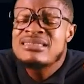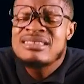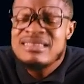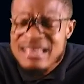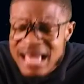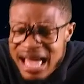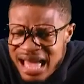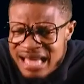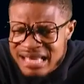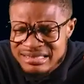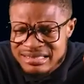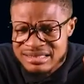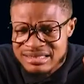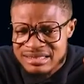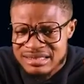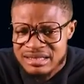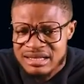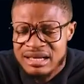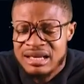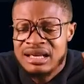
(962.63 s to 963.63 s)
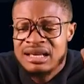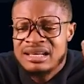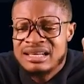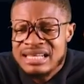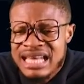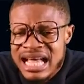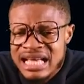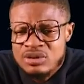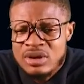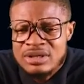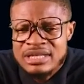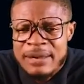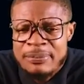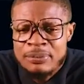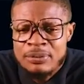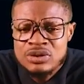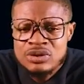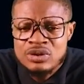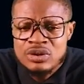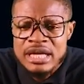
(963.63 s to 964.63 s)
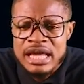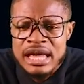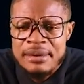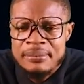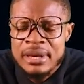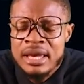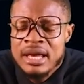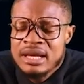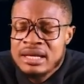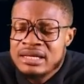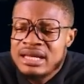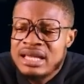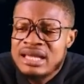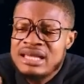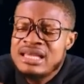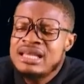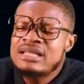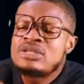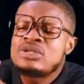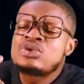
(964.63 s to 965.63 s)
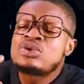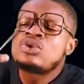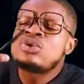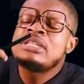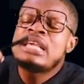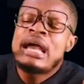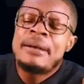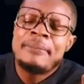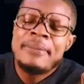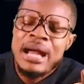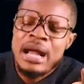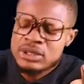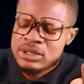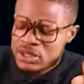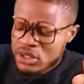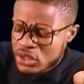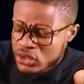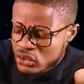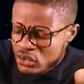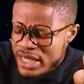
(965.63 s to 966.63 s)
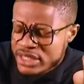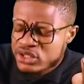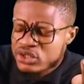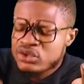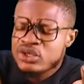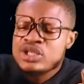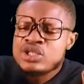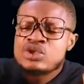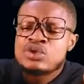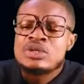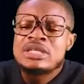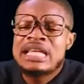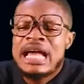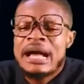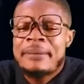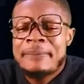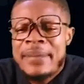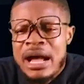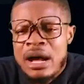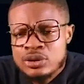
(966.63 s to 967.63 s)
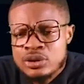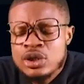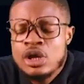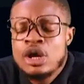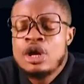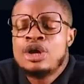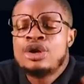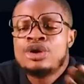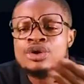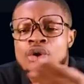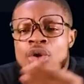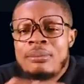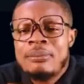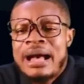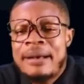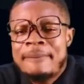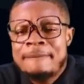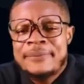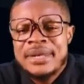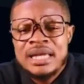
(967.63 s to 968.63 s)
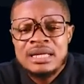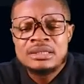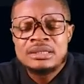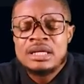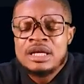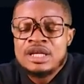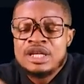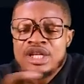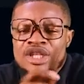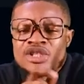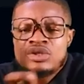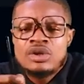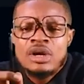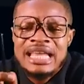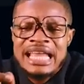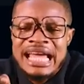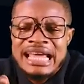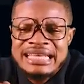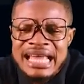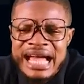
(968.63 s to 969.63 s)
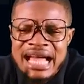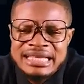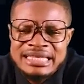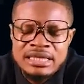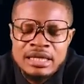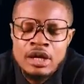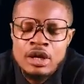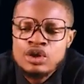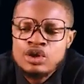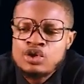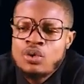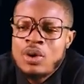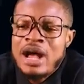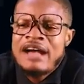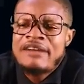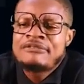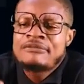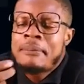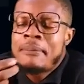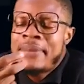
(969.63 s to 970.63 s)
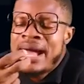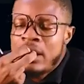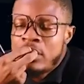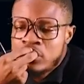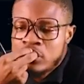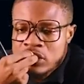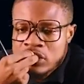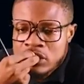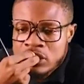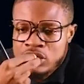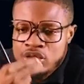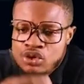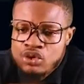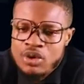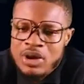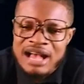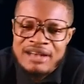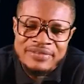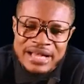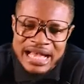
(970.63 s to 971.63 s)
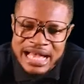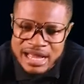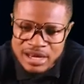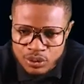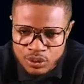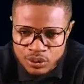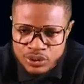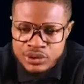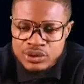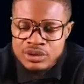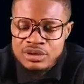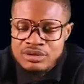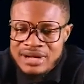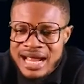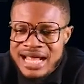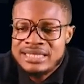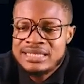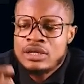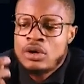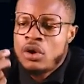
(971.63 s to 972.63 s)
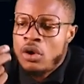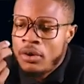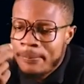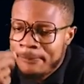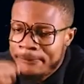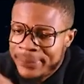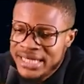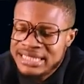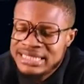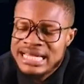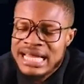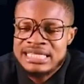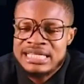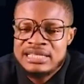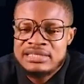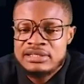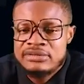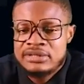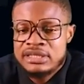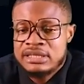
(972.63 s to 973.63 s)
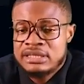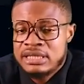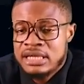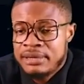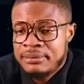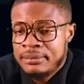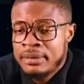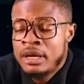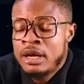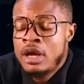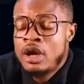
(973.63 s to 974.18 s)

Yes, that's what happened to them. They eat through their mouth. They also excrete through their mouth. Human being, it's not like that. You have mouth, you have anus, right? Complete digestive system.